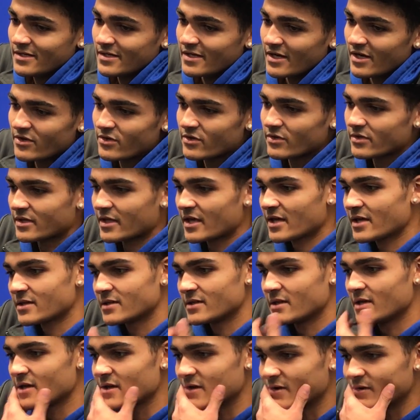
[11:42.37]
other than that,
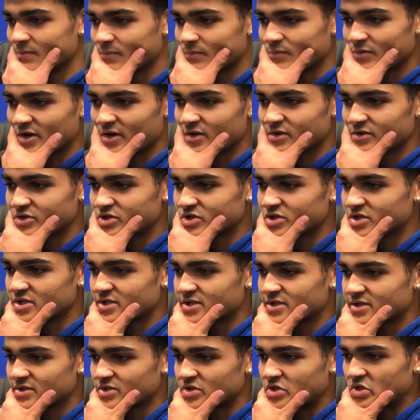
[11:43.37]
yeah, probably
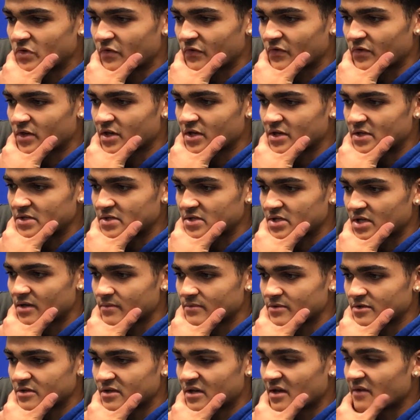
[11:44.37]
just Chick Fil A,
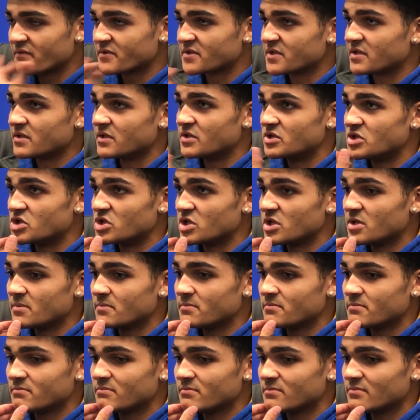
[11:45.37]
insomnia, obviously the
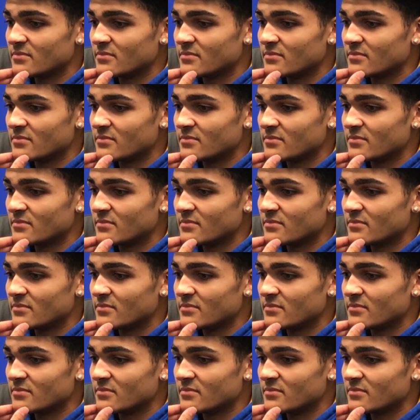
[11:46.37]
gym.